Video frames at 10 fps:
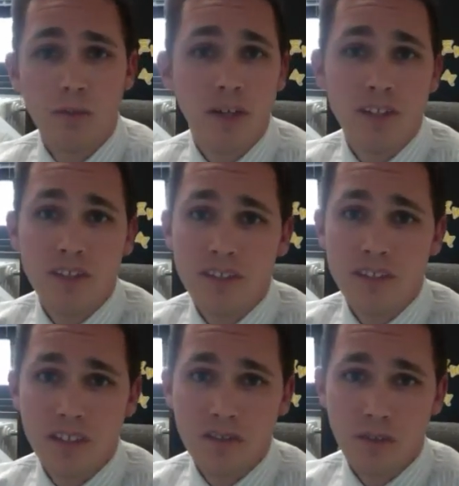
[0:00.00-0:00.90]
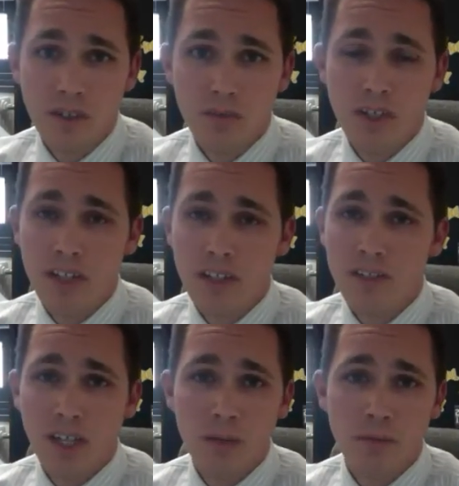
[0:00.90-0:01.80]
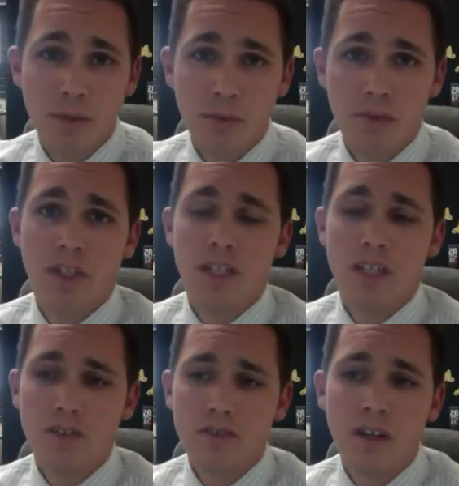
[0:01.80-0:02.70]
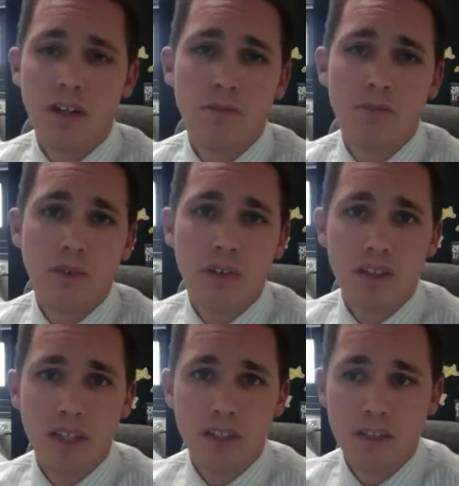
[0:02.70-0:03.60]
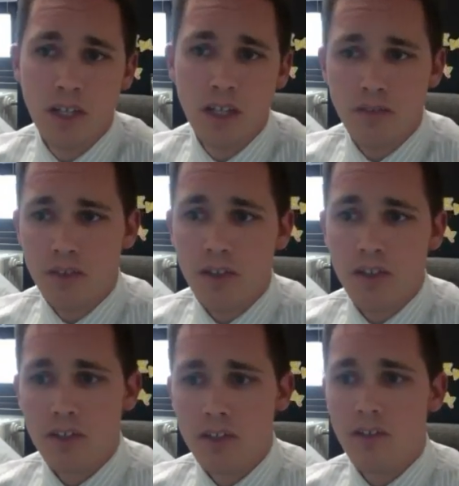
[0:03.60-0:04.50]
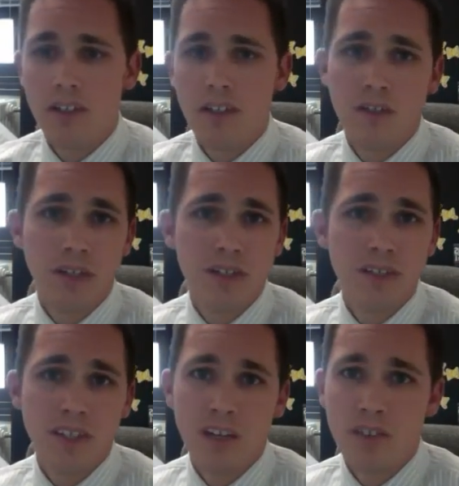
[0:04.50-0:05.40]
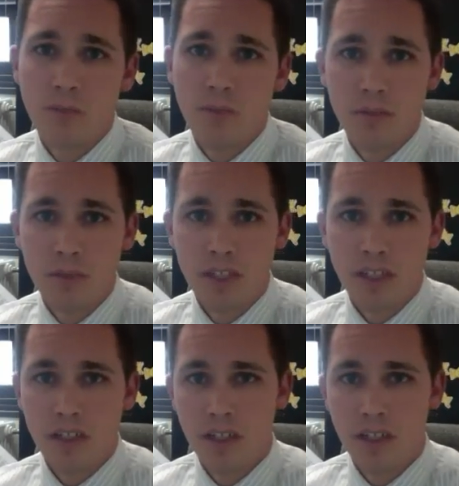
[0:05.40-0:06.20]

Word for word: about the success stories, what kind of jobs people are getting. Those are all important things for you to do, and especially after you've been admitted,